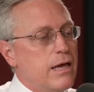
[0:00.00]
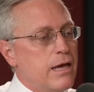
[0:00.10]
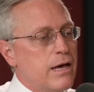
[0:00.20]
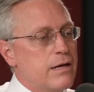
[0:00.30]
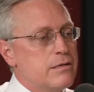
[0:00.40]

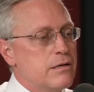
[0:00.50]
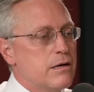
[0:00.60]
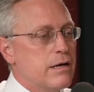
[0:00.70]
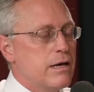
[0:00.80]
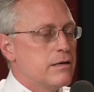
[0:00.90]
And
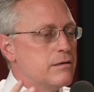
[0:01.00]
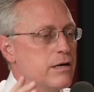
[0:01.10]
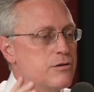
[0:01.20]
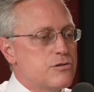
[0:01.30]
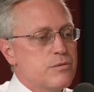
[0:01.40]

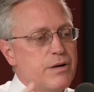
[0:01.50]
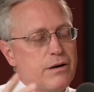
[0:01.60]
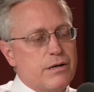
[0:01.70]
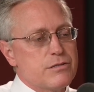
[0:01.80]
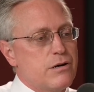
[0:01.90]
Drew
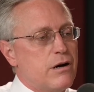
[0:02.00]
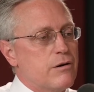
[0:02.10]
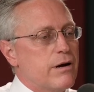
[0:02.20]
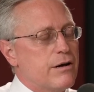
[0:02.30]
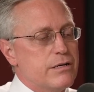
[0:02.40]
Berry has gone
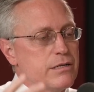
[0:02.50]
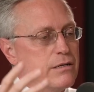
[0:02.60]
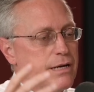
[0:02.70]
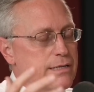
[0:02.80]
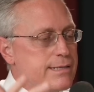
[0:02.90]
around and done
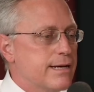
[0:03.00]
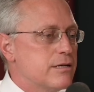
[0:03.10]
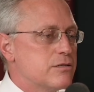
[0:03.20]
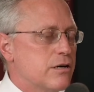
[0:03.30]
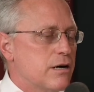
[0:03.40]
like
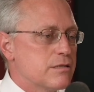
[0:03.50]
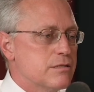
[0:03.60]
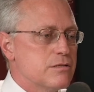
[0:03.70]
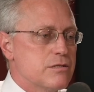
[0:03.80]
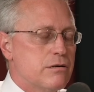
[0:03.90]
TED Talks
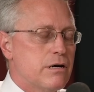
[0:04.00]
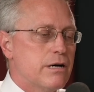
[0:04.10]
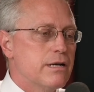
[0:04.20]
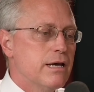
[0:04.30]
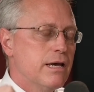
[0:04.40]
and so
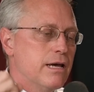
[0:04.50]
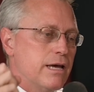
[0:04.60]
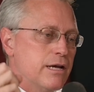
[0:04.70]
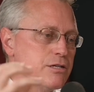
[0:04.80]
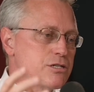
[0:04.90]
on,
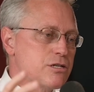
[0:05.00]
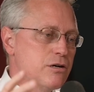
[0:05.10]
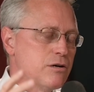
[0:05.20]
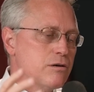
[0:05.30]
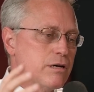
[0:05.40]
and
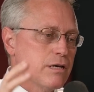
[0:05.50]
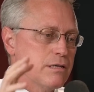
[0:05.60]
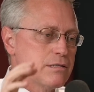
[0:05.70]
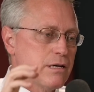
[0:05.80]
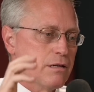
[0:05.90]
show
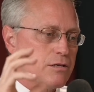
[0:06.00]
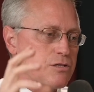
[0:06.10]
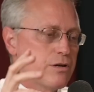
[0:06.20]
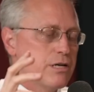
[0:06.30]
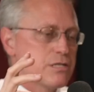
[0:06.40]
his
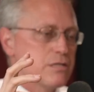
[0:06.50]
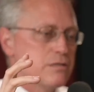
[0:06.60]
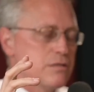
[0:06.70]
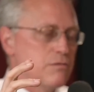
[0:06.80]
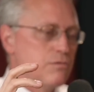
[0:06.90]

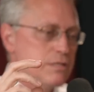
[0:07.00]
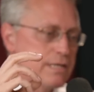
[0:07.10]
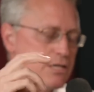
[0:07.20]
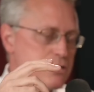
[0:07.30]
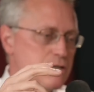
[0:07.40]
illustrations of what's
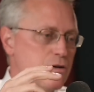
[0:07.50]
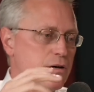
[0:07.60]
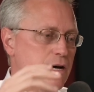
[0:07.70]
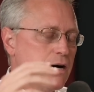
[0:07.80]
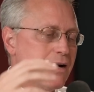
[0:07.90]
actually
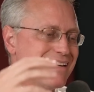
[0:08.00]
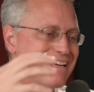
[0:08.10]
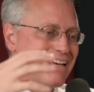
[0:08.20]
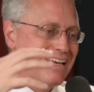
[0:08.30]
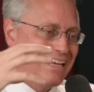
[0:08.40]
going on
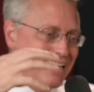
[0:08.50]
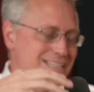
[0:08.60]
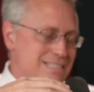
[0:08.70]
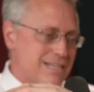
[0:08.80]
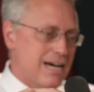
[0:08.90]

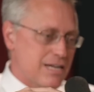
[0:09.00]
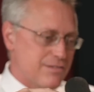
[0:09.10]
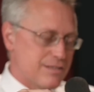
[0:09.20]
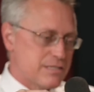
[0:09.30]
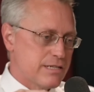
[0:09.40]
inside of
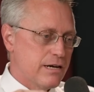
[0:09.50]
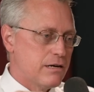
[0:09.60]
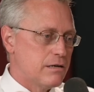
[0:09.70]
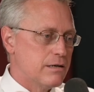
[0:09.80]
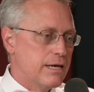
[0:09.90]
a
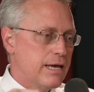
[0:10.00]
cell.